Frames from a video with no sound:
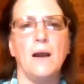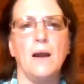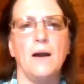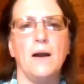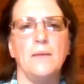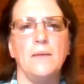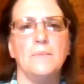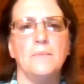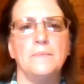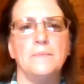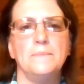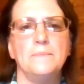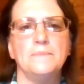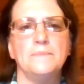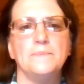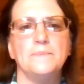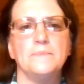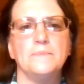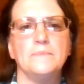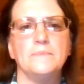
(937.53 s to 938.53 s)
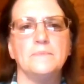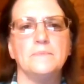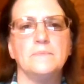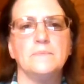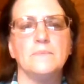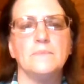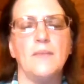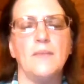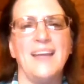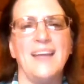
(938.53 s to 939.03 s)

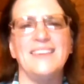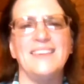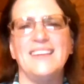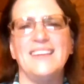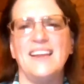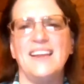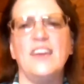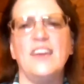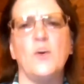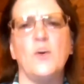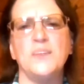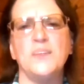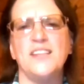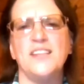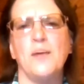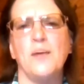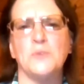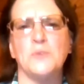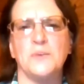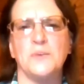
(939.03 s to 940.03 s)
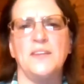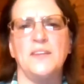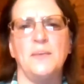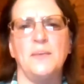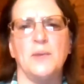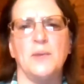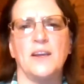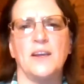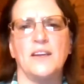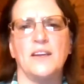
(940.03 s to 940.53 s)
And it always helps with
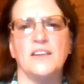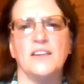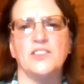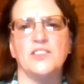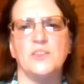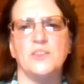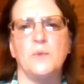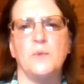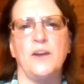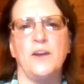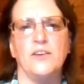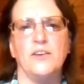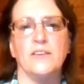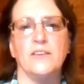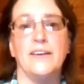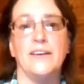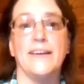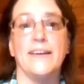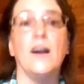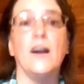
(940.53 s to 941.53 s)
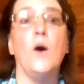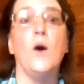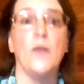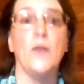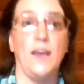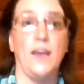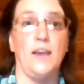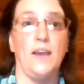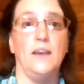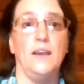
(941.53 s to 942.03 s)
name recognition when you're like,
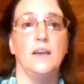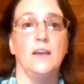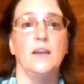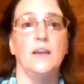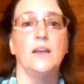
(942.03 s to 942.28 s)
okay,